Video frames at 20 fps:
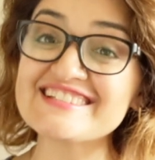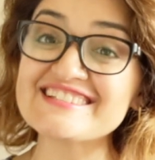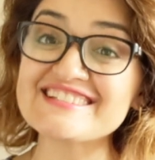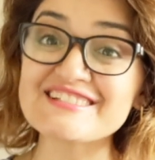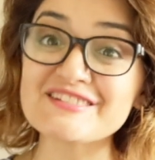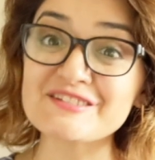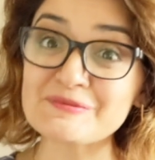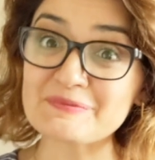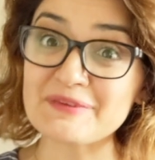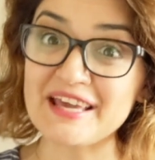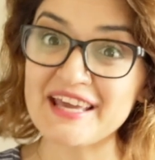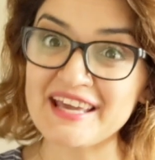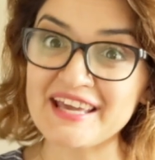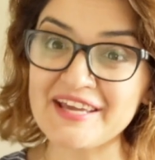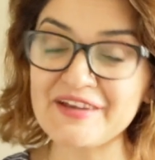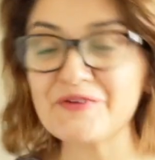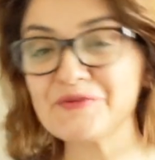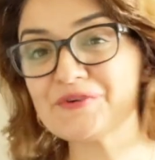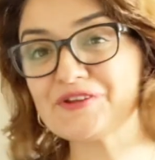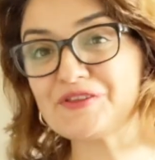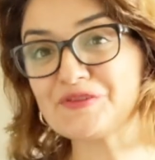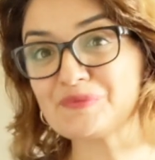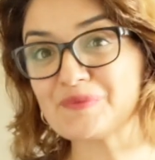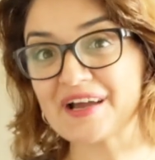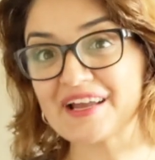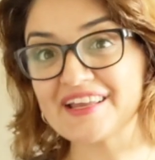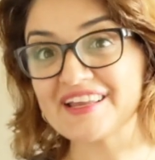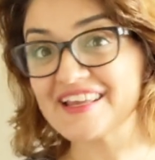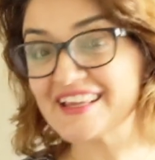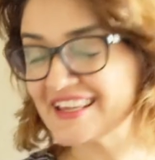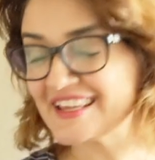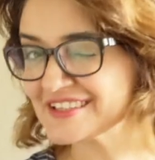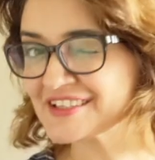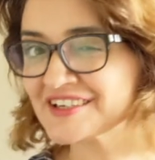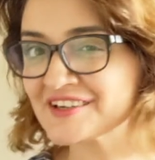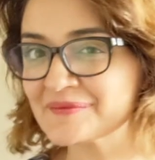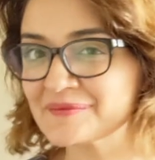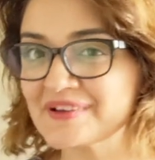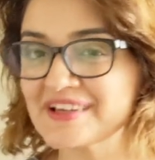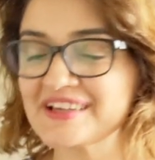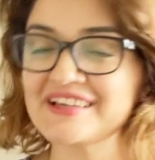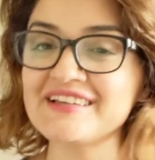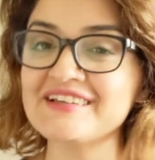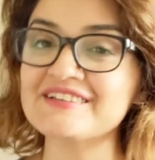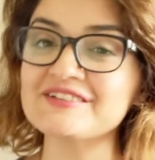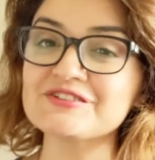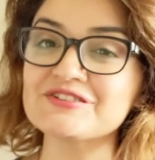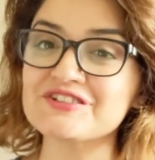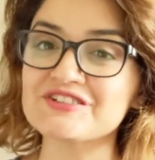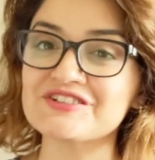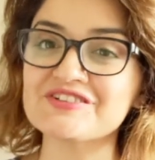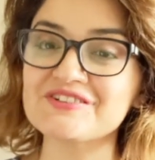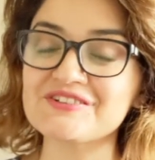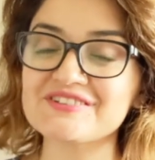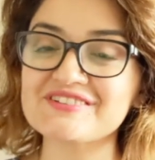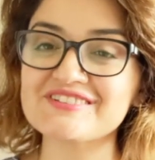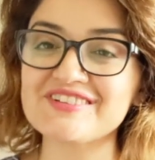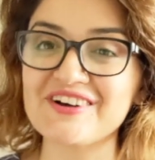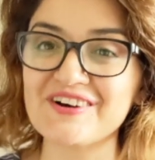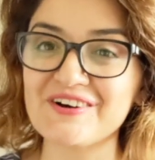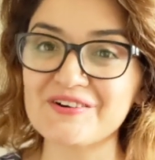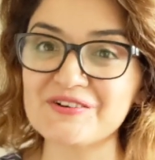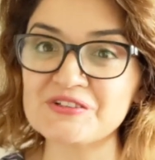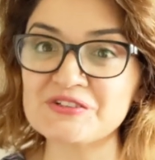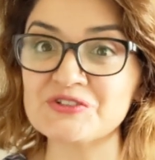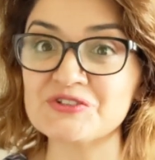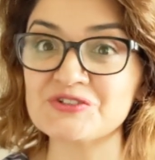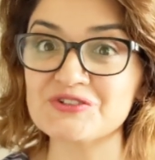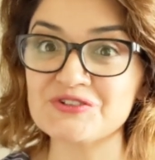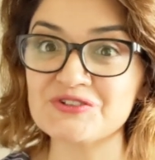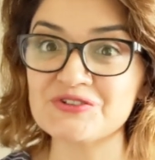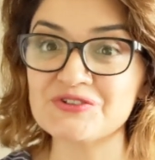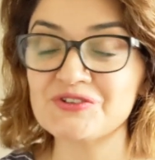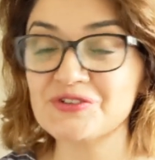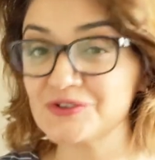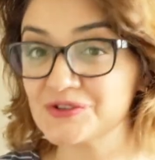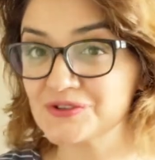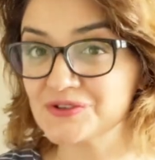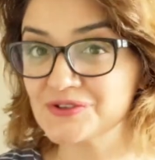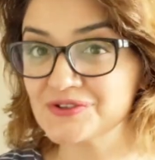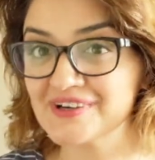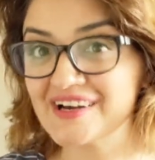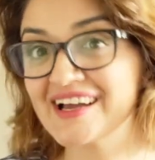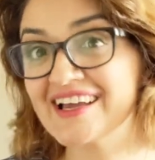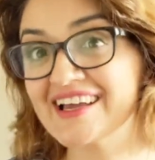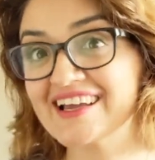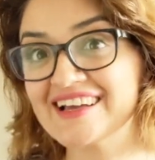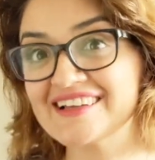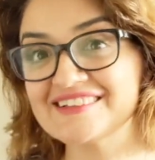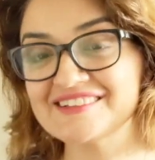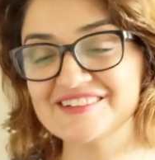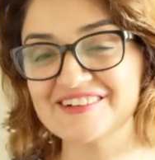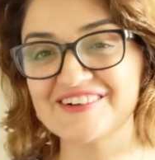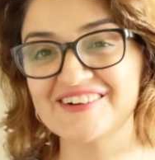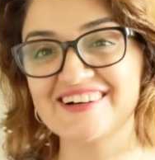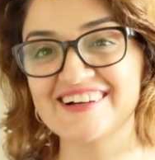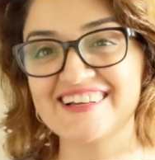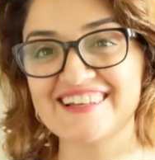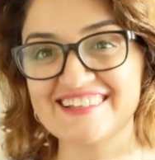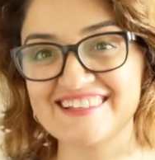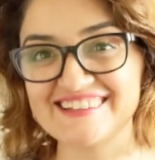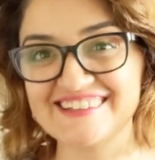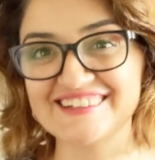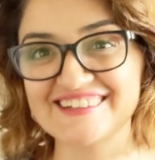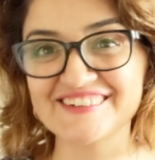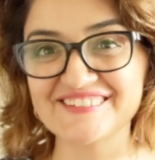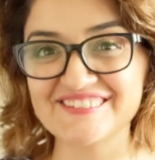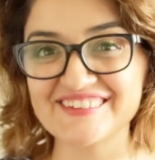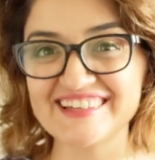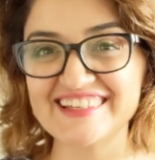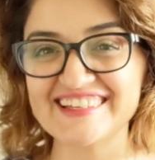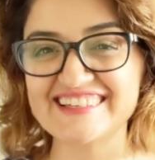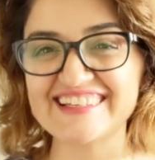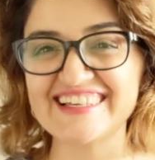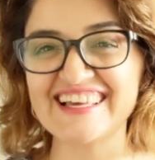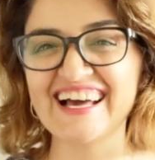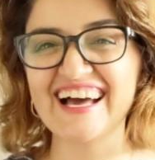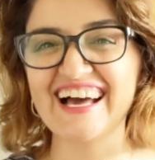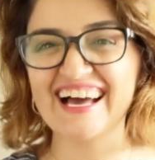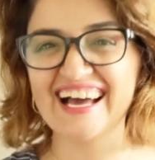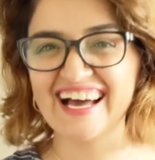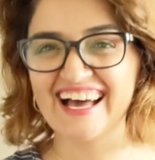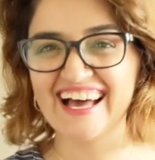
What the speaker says: this is May with my inner being to talk to you and your inner being.